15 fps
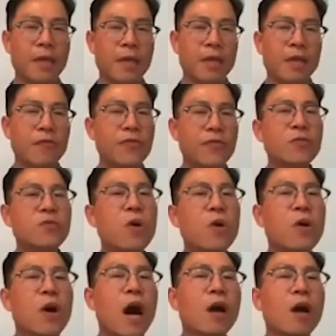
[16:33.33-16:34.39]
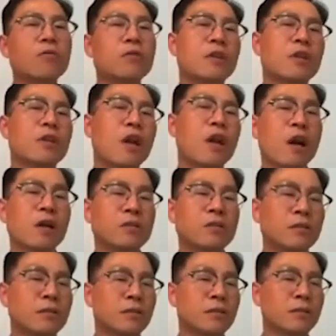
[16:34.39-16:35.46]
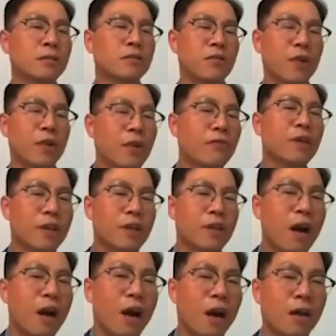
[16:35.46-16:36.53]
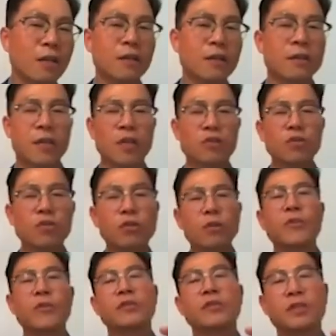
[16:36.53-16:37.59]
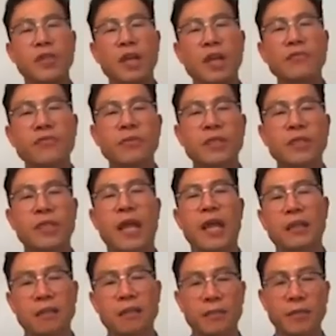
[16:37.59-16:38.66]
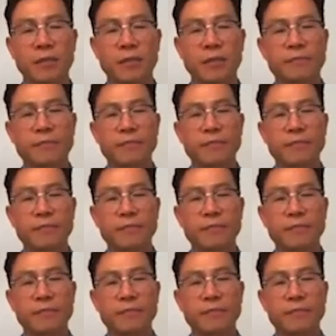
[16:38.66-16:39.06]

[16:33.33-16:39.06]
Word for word: If you know how to learn drive a car, then you could be successful in Atomy.